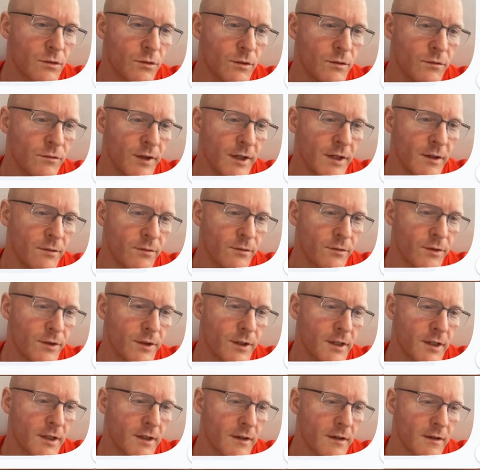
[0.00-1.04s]
going right
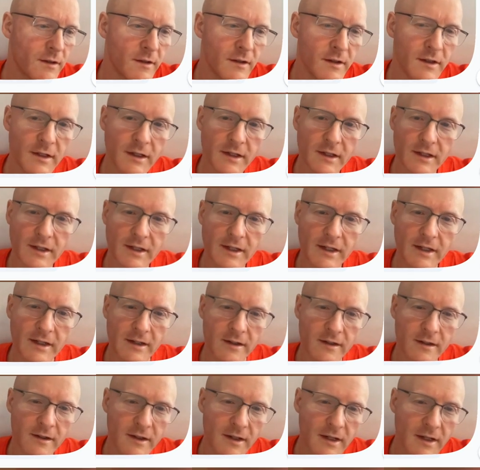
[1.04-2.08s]
through it
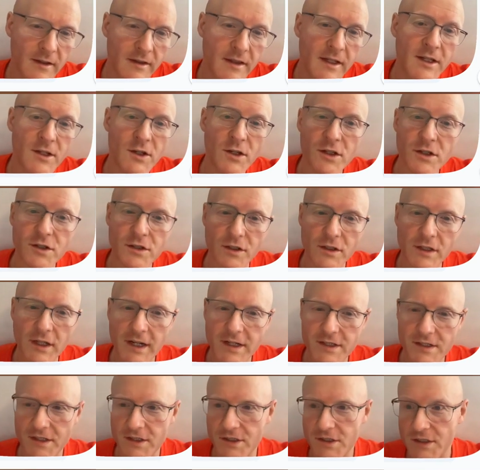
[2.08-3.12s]
here, then you should
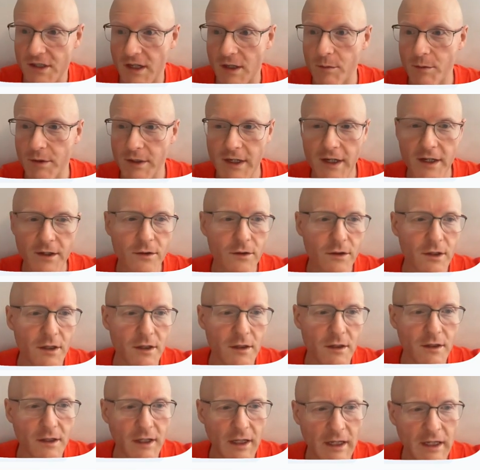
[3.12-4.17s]
actually just keep an eye on
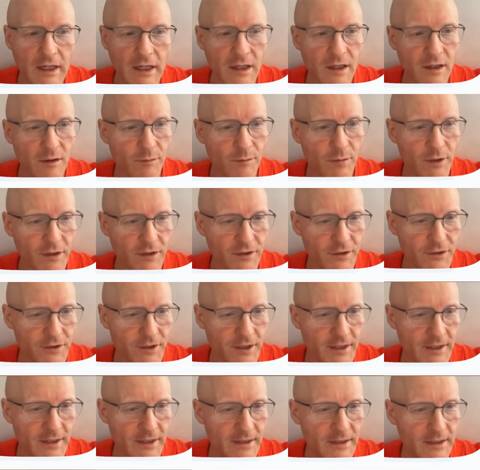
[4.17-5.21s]
it because you're
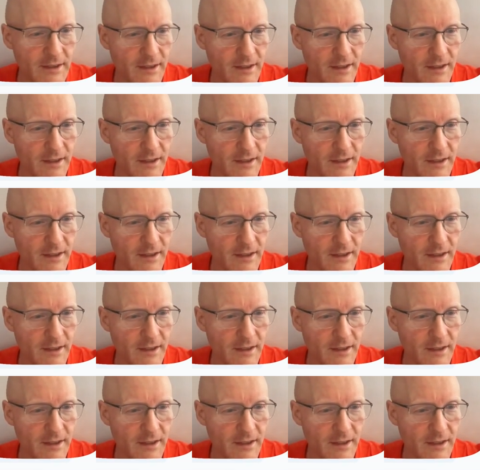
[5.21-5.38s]
in